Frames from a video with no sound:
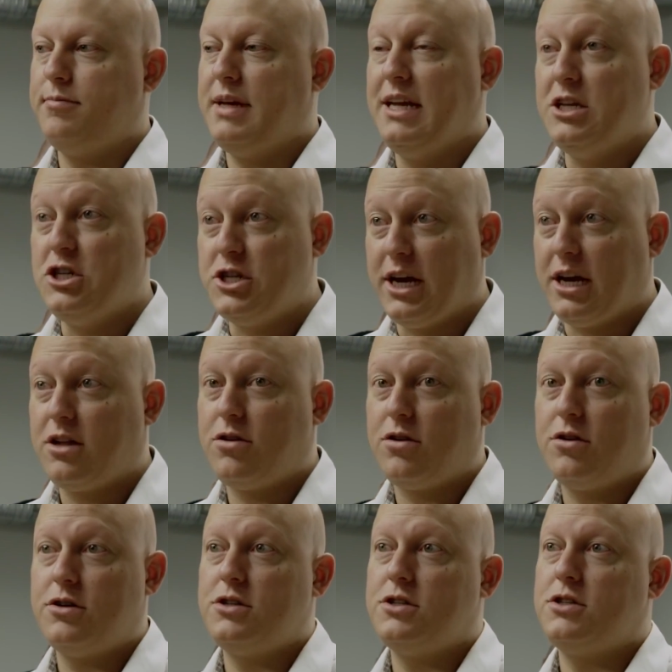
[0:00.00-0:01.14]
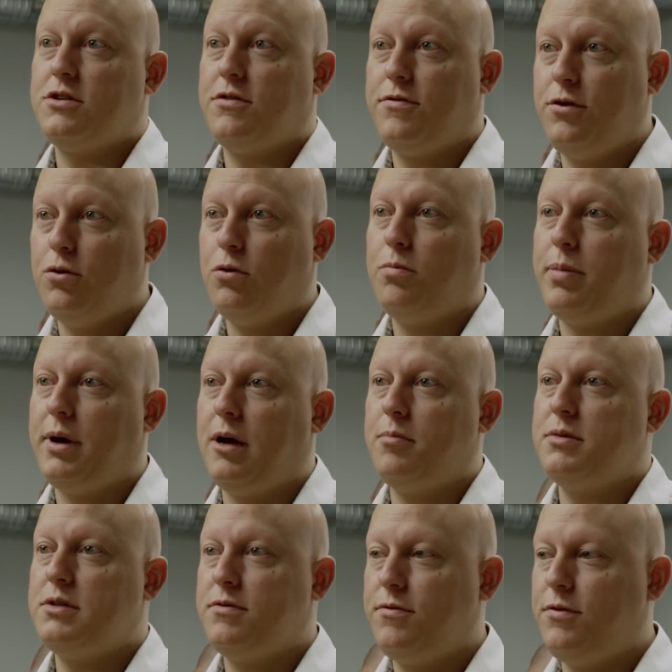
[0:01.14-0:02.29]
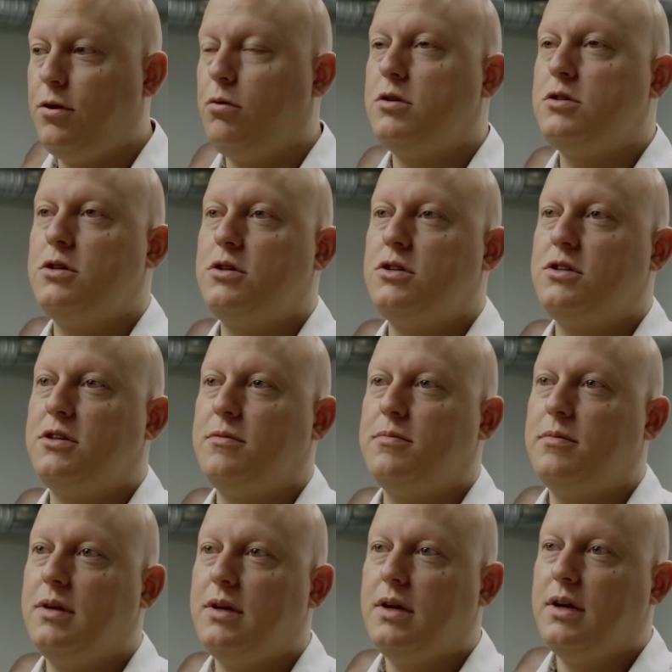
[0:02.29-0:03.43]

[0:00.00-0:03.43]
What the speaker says: injectors, fuel pumps, fuel system,